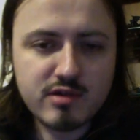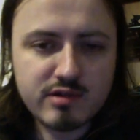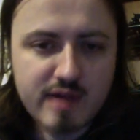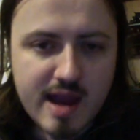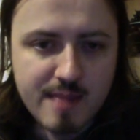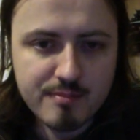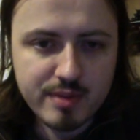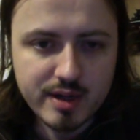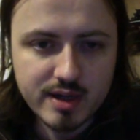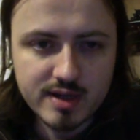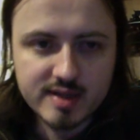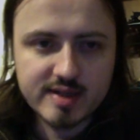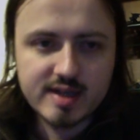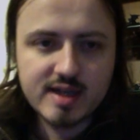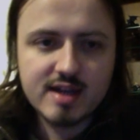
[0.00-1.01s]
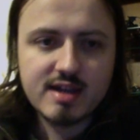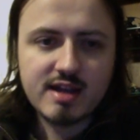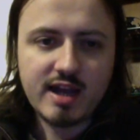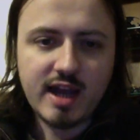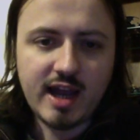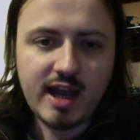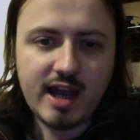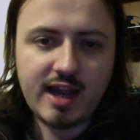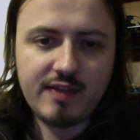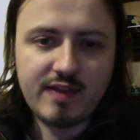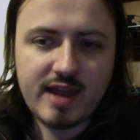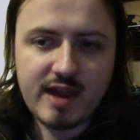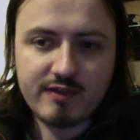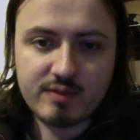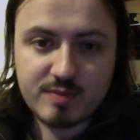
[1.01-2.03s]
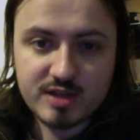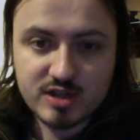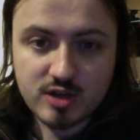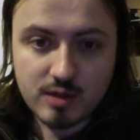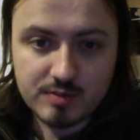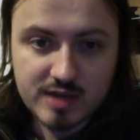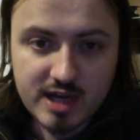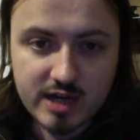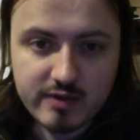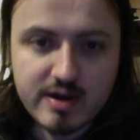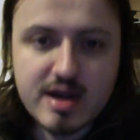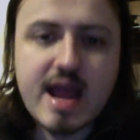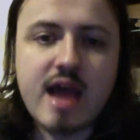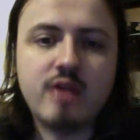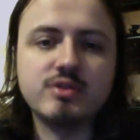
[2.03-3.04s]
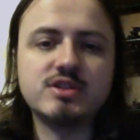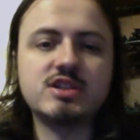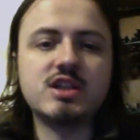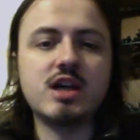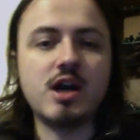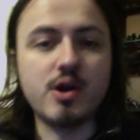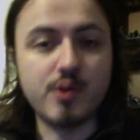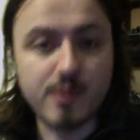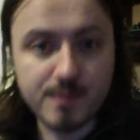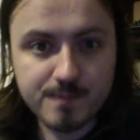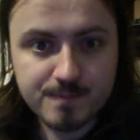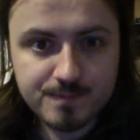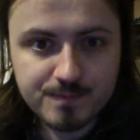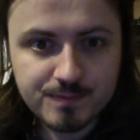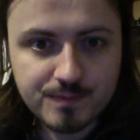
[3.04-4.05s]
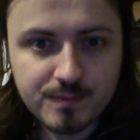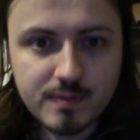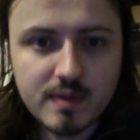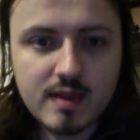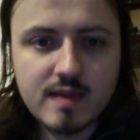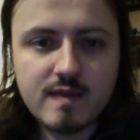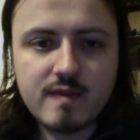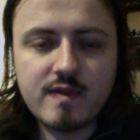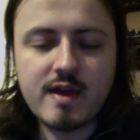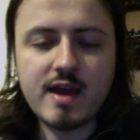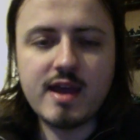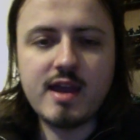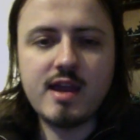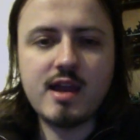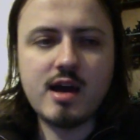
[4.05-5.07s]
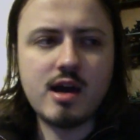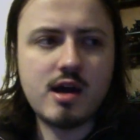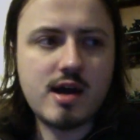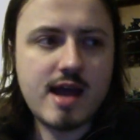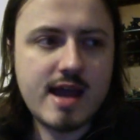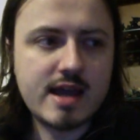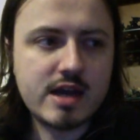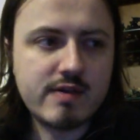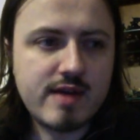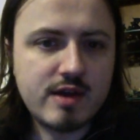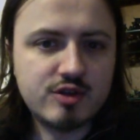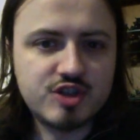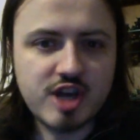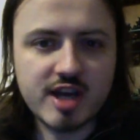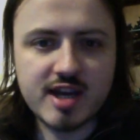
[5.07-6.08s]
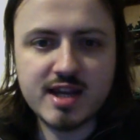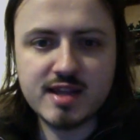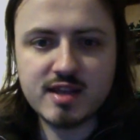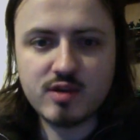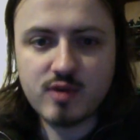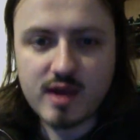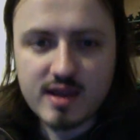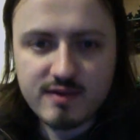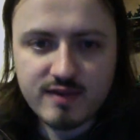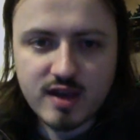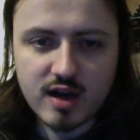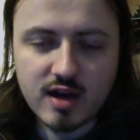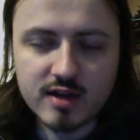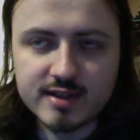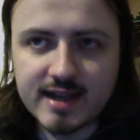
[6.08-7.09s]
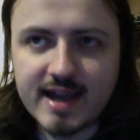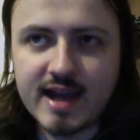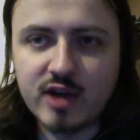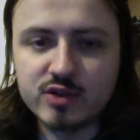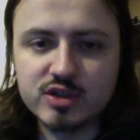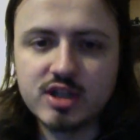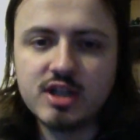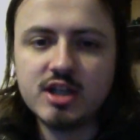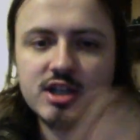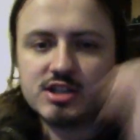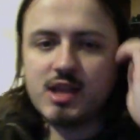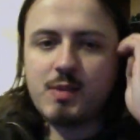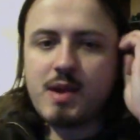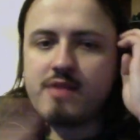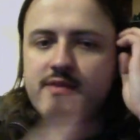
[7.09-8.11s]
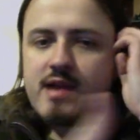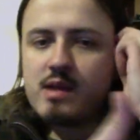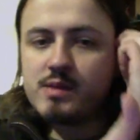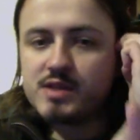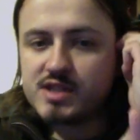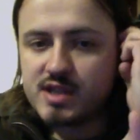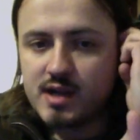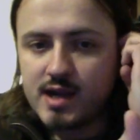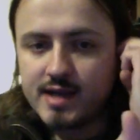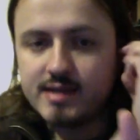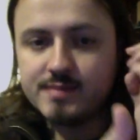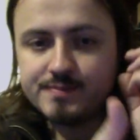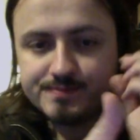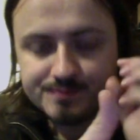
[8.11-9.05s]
rampant, and they have to be stopped here and now. So they are hanging around checking the graveyard out. So they went round the side